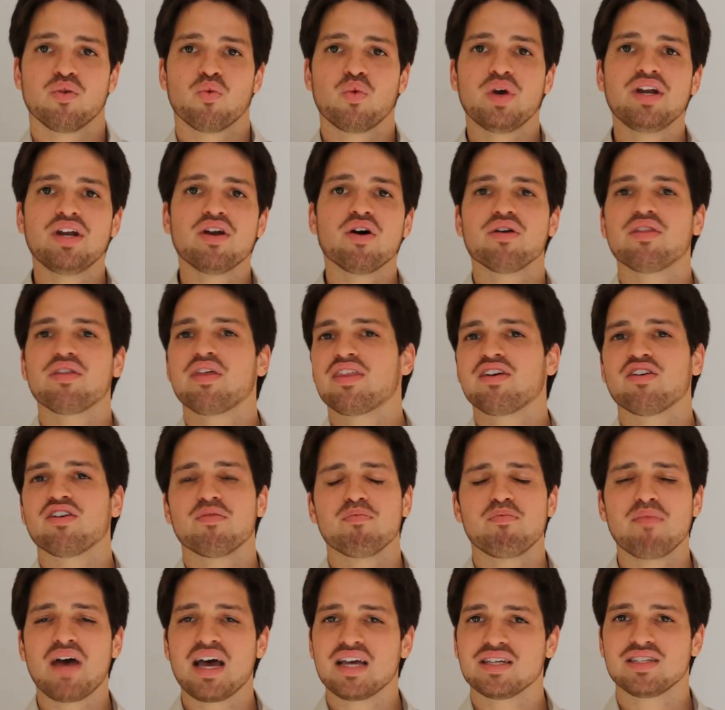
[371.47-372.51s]
We know that there
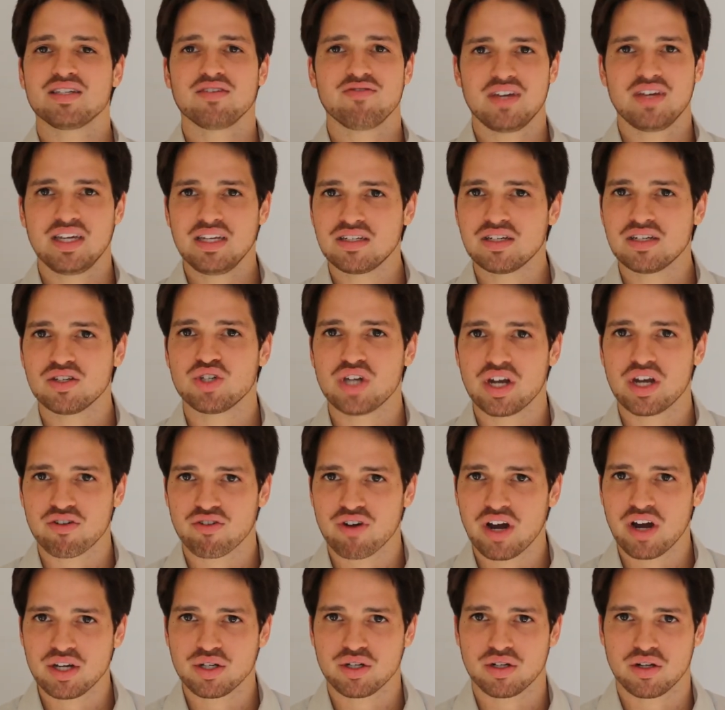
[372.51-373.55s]
are massive
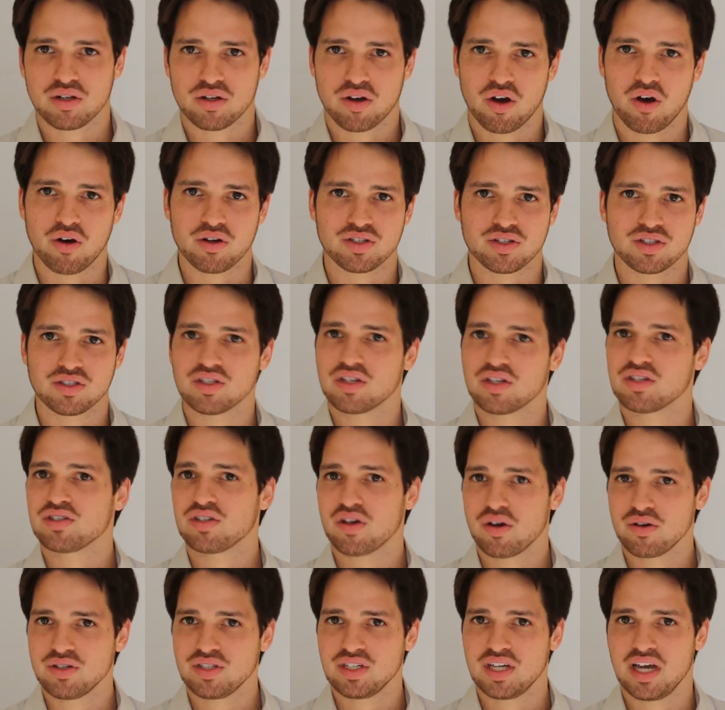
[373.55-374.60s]
intergenerational costs
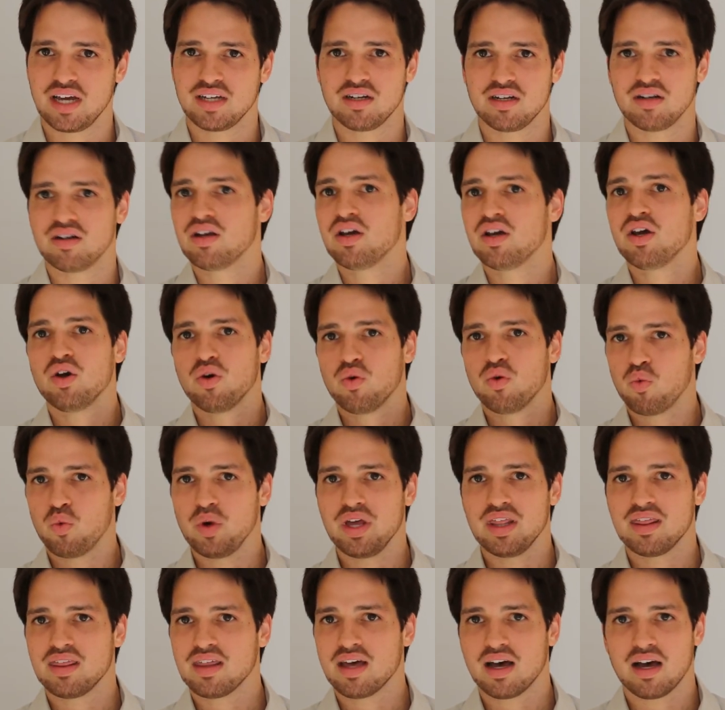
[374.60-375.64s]
associated
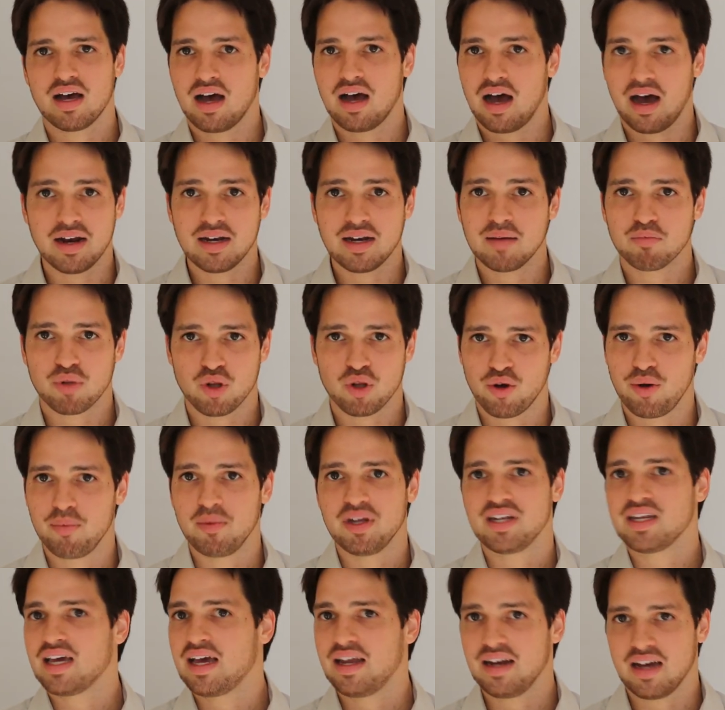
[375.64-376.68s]
with
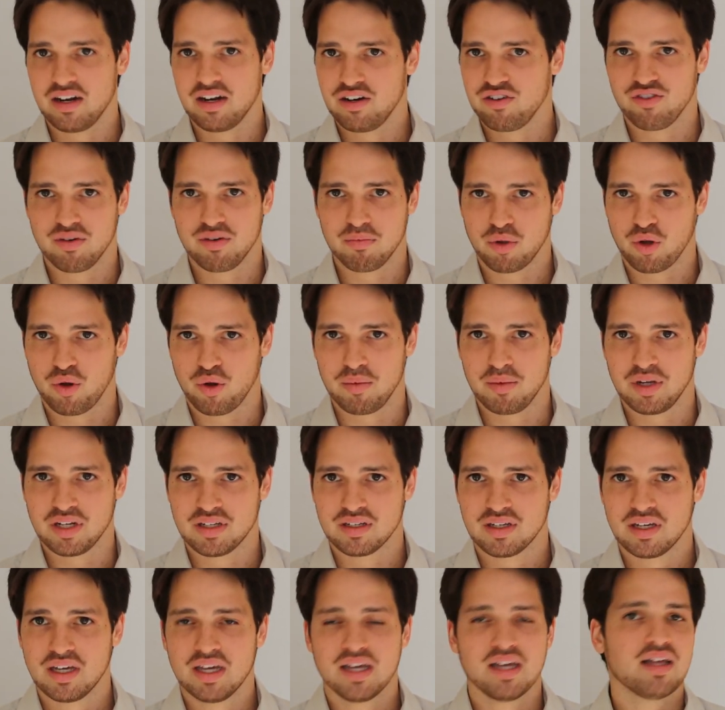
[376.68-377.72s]
unemployment and underemployment.